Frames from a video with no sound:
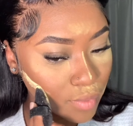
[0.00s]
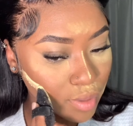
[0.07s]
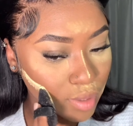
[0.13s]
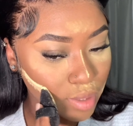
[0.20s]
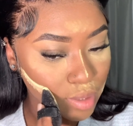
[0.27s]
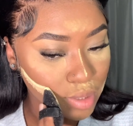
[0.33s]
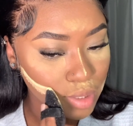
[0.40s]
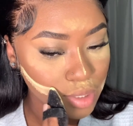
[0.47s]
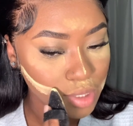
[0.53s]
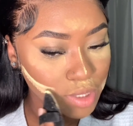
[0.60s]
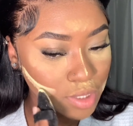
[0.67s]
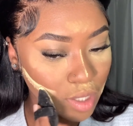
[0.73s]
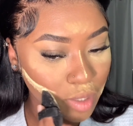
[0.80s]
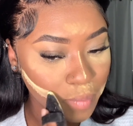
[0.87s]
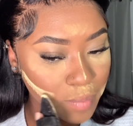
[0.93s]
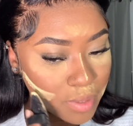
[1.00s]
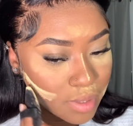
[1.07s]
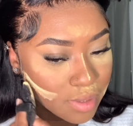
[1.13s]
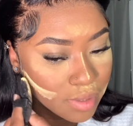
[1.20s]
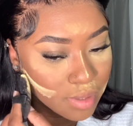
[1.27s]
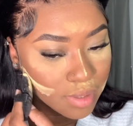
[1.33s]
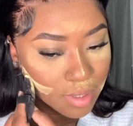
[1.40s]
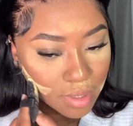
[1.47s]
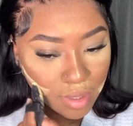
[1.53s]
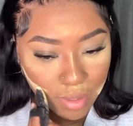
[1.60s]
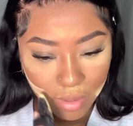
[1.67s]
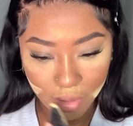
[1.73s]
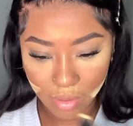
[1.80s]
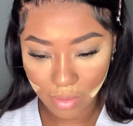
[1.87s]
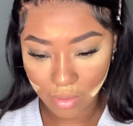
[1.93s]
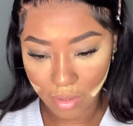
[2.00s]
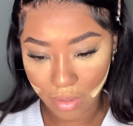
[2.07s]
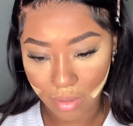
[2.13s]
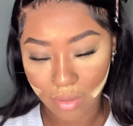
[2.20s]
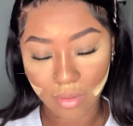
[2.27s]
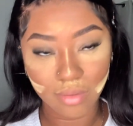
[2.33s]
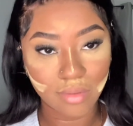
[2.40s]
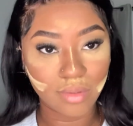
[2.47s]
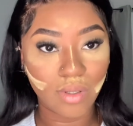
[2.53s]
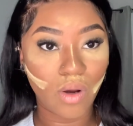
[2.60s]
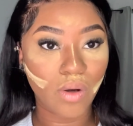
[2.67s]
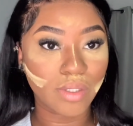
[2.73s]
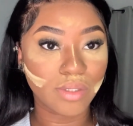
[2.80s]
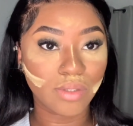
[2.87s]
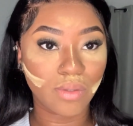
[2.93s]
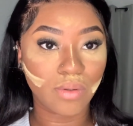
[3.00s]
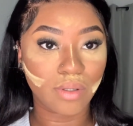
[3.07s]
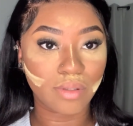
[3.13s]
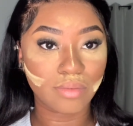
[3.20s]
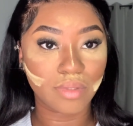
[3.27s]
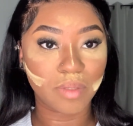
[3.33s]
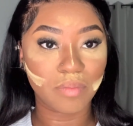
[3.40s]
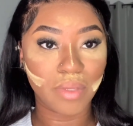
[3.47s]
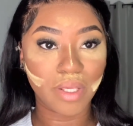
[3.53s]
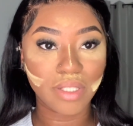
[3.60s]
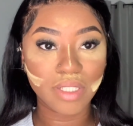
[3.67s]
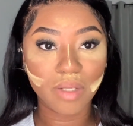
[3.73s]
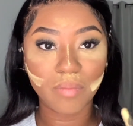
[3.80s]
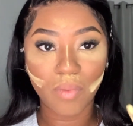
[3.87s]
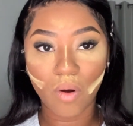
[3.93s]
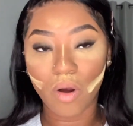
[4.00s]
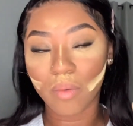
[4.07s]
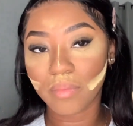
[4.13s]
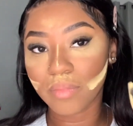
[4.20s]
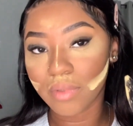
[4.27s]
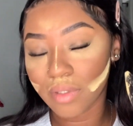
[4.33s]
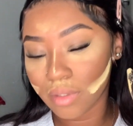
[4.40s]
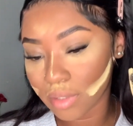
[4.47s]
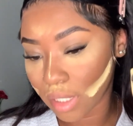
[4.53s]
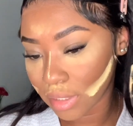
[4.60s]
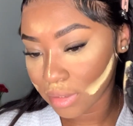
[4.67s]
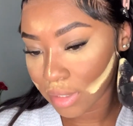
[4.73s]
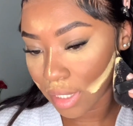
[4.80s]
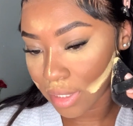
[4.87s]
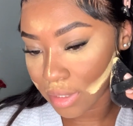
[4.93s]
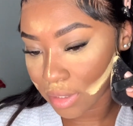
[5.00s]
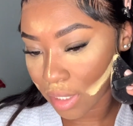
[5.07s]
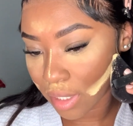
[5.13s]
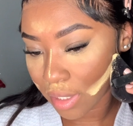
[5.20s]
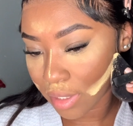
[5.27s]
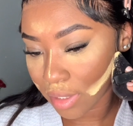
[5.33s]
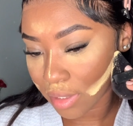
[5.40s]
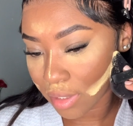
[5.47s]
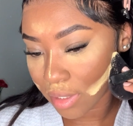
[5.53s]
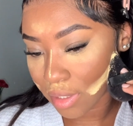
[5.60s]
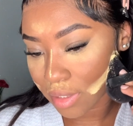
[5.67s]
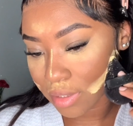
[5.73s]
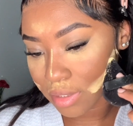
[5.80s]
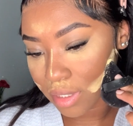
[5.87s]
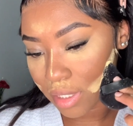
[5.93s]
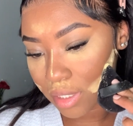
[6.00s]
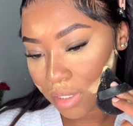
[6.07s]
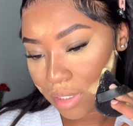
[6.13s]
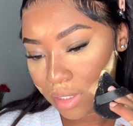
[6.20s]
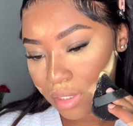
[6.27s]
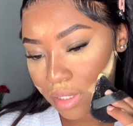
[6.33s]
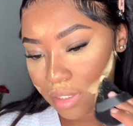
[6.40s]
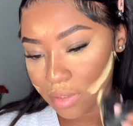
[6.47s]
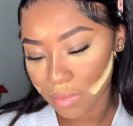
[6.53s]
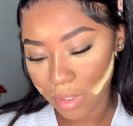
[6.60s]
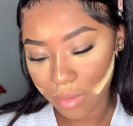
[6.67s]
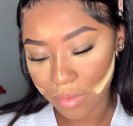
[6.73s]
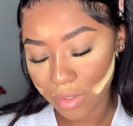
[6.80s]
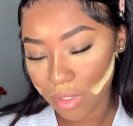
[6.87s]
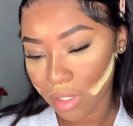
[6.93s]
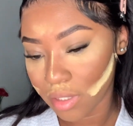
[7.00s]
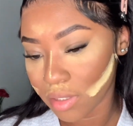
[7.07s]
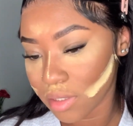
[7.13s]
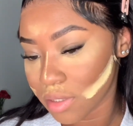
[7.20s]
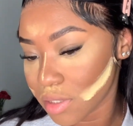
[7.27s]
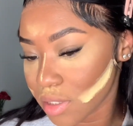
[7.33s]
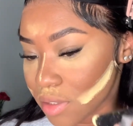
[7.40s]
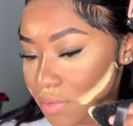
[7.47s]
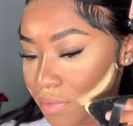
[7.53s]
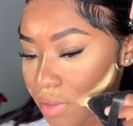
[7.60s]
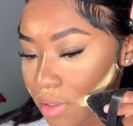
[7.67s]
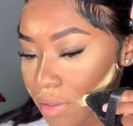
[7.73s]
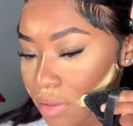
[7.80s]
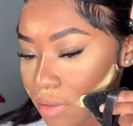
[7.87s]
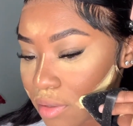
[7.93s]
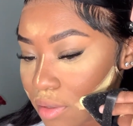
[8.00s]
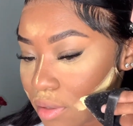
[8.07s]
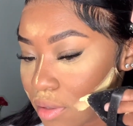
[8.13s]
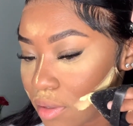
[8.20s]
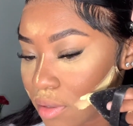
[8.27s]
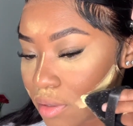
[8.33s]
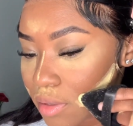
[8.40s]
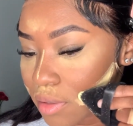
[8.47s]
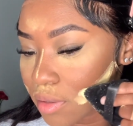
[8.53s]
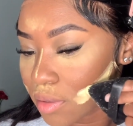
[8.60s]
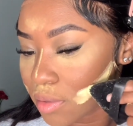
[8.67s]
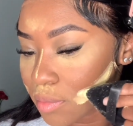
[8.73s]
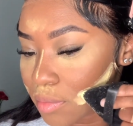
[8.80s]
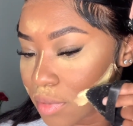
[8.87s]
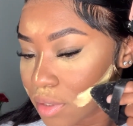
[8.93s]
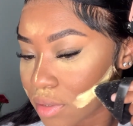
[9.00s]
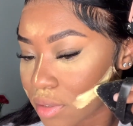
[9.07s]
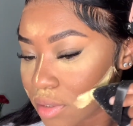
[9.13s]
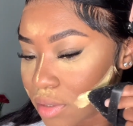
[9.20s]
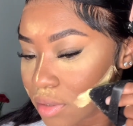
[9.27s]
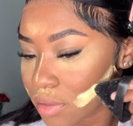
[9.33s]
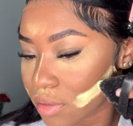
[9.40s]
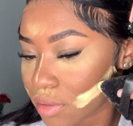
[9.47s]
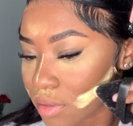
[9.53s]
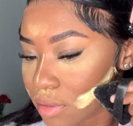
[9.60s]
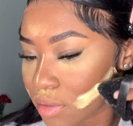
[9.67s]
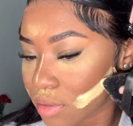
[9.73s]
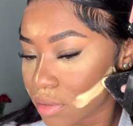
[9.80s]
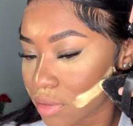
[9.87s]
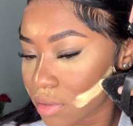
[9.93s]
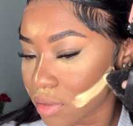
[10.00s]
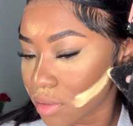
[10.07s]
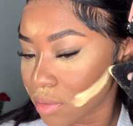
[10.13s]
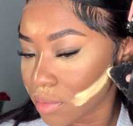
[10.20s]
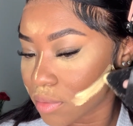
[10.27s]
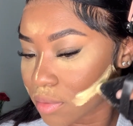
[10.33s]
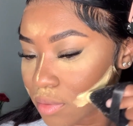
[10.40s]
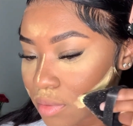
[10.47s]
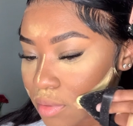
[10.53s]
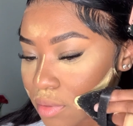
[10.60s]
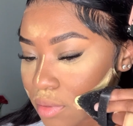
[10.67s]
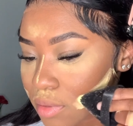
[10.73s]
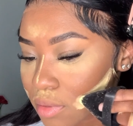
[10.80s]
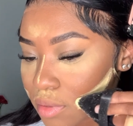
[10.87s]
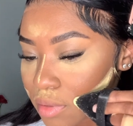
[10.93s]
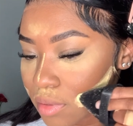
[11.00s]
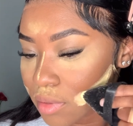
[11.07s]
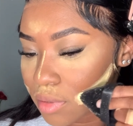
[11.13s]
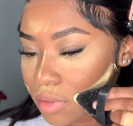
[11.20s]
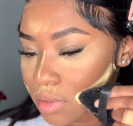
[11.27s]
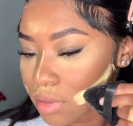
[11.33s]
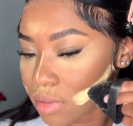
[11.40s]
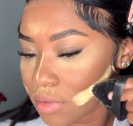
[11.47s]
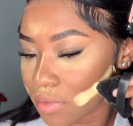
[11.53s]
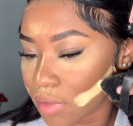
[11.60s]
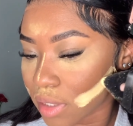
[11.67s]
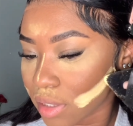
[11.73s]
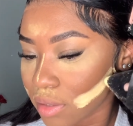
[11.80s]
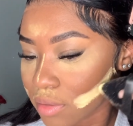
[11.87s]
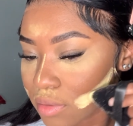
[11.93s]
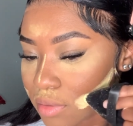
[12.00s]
And this sharpens the contour. It makes it pop. That side is higher than the other side. I think that's what I was trying to achieve there. But didn't. So it's fine.